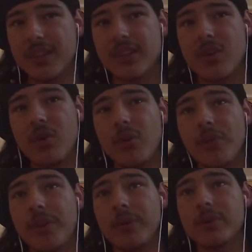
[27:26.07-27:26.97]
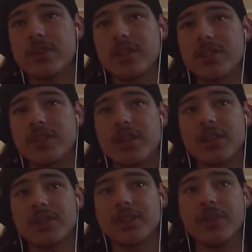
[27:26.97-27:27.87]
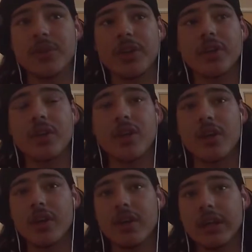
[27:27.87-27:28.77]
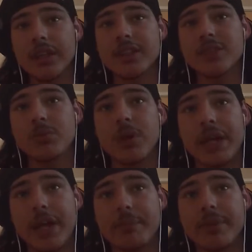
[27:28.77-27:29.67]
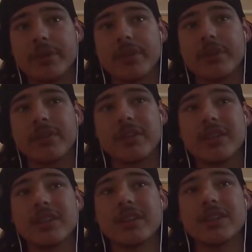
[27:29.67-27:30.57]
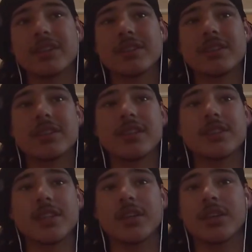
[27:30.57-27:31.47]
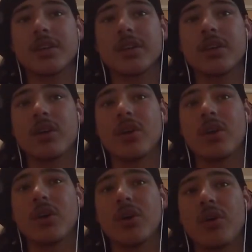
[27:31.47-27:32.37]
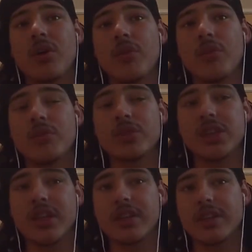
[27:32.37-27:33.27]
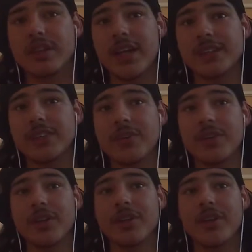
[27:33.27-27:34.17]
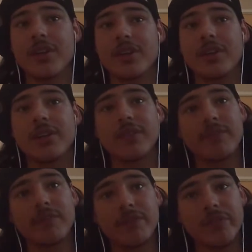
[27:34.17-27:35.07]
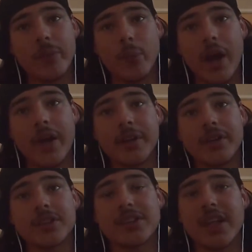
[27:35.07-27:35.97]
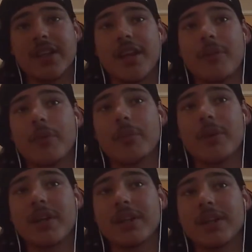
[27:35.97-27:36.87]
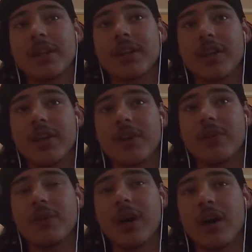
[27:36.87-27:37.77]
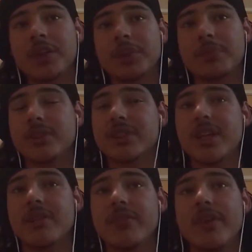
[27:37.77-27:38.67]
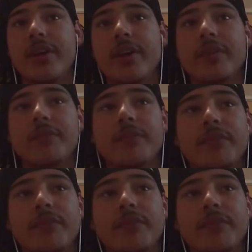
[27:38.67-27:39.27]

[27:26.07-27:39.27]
The whole thing with Disney and Sony, this is what happened. Disney said, "Hey, Sony, I understand that we're making, 100% of the...